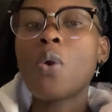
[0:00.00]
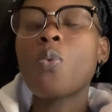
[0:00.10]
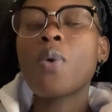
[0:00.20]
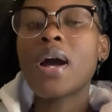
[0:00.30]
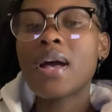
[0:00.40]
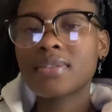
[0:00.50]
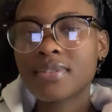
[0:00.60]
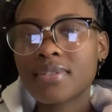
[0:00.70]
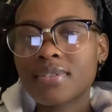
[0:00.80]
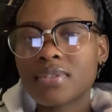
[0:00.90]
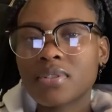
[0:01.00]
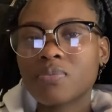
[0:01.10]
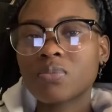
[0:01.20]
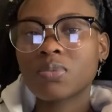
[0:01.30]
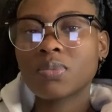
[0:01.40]
Once
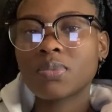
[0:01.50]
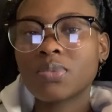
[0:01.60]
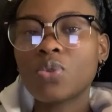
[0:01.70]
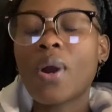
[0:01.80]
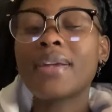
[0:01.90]
you